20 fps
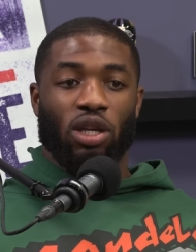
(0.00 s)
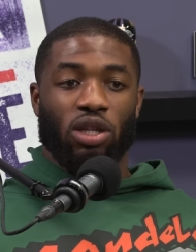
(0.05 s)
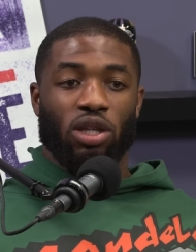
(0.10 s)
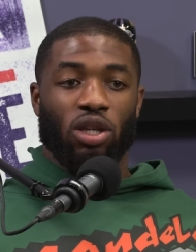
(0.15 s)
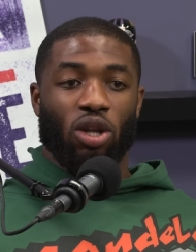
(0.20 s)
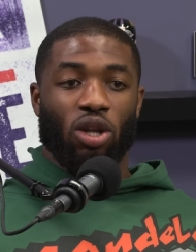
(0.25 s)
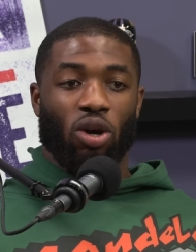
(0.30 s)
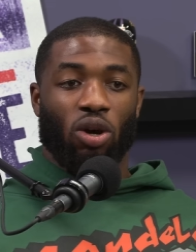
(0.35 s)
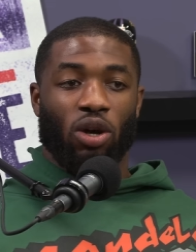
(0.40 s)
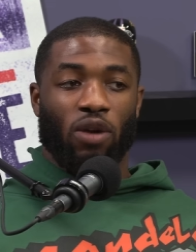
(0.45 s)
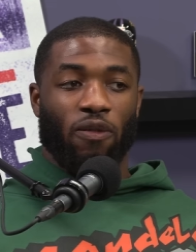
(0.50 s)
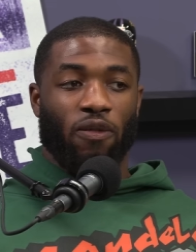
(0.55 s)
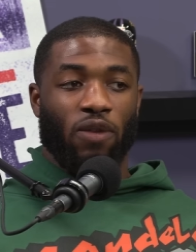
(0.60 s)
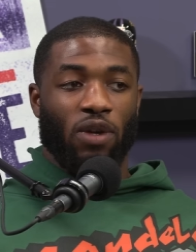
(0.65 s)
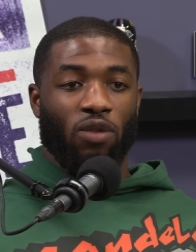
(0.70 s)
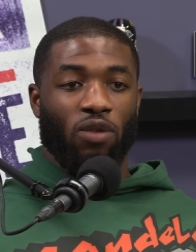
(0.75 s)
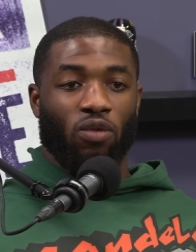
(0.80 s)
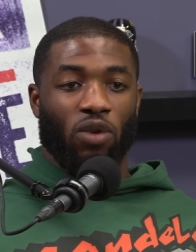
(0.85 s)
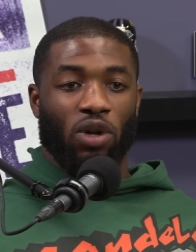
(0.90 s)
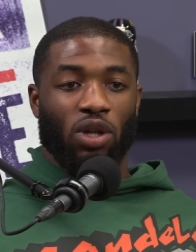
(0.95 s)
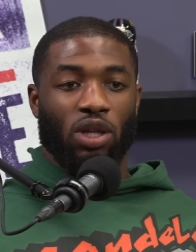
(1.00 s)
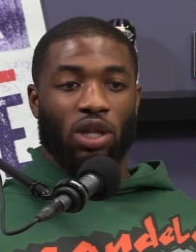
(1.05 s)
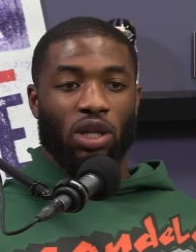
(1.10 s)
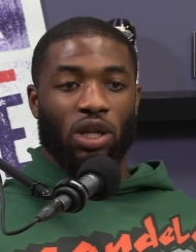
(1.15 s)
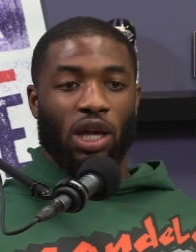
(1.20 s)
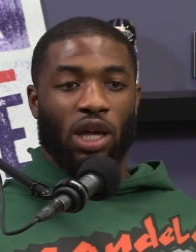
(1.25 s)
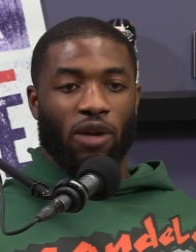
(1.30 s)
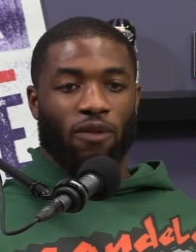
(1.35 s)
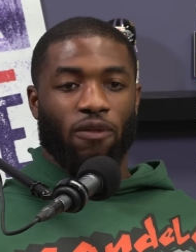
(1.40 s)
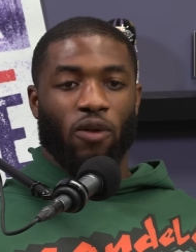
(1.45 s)
you know, if he
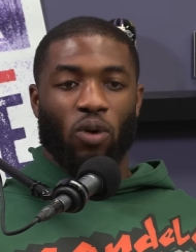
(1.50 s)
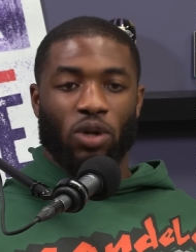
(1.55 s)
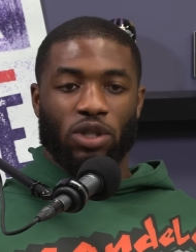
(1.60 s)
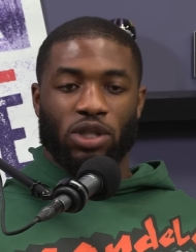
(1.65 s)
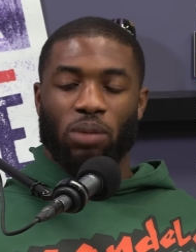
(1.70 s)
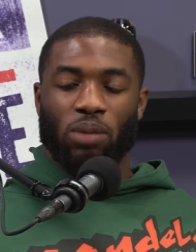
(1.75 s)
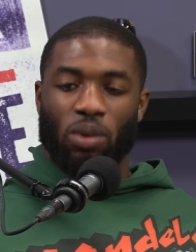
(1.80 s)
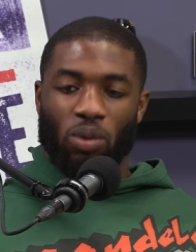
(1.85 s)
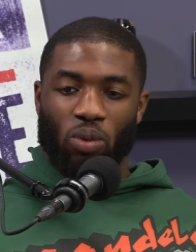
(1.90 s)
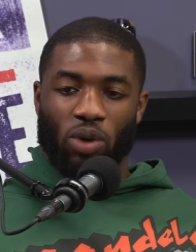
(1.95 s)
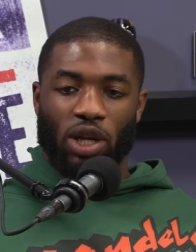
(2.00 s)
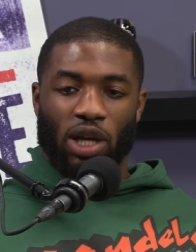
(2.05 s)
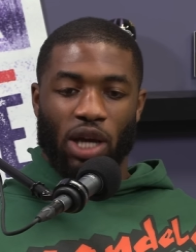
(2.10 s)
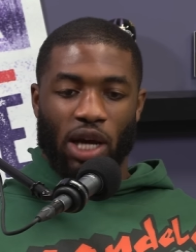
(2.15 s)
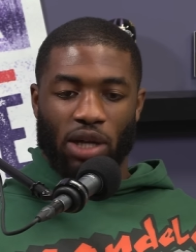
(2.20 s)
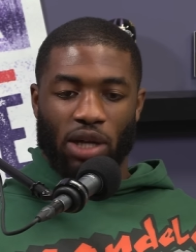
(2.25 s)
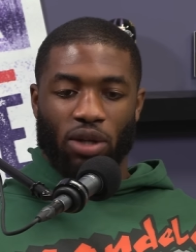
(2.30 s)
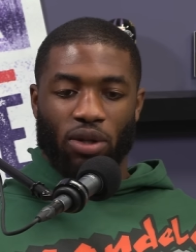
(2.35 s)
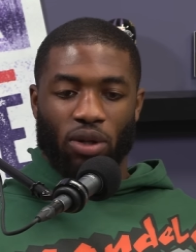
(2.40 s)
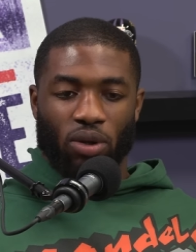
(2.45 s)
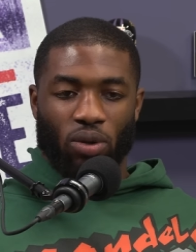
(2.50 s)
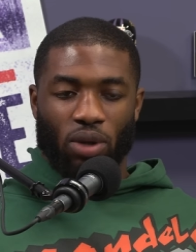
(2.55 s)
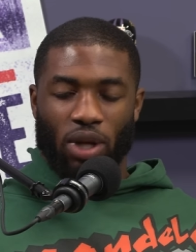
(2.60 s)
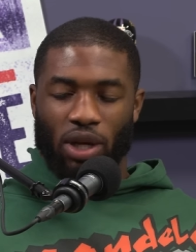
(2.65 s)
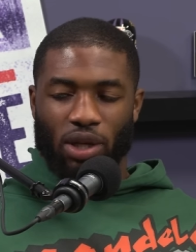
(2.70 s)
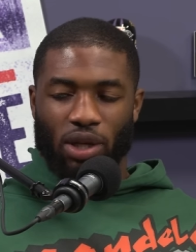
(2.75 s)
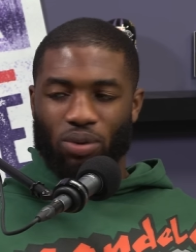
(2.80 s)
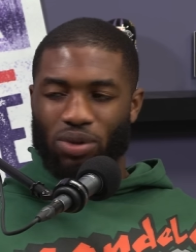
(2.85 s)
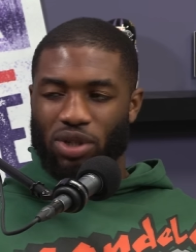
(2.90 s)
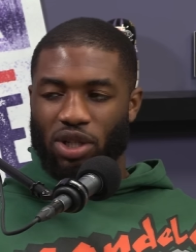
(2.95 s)
really, like, focused up on what he had to do,
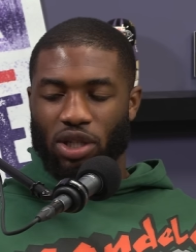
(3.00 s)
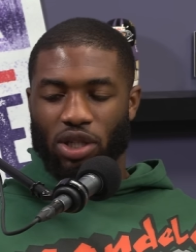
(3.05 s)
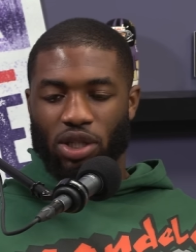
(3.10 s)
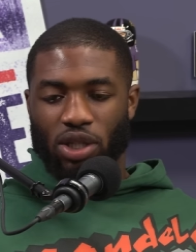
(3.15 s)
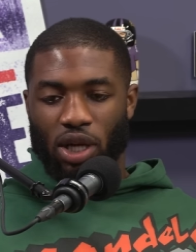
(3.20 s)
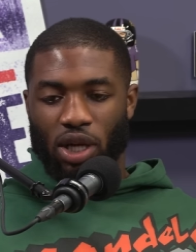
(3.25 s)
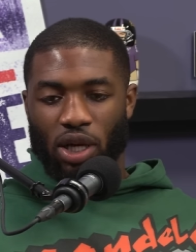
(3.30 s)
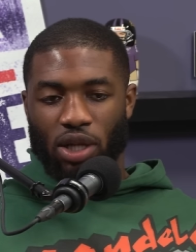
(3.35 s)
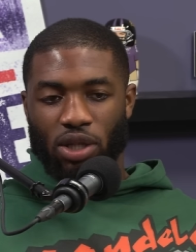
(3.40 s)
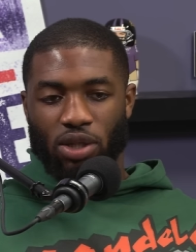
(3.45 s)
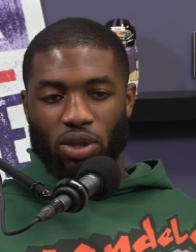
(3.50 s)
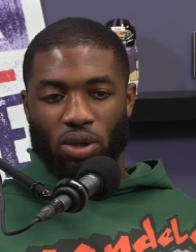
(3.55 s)
like, he was going to shine.